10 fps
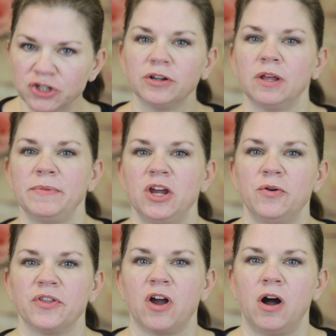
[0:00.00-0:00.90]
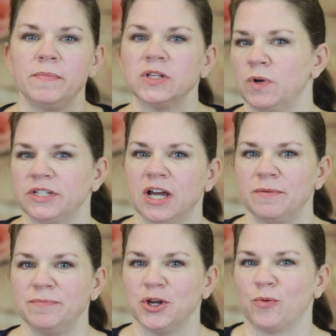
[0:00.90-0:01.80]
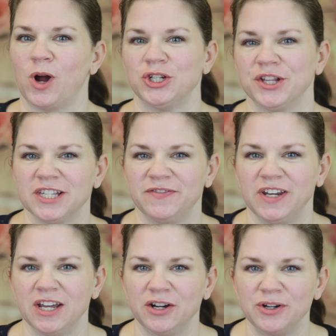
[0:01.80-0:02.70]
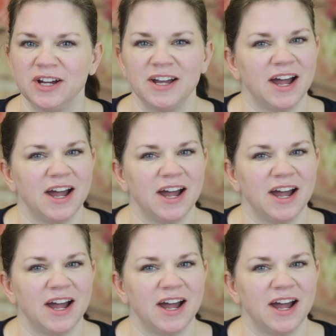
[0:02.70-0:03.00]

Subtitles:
sure and let me know in the comments what time you're watching this video.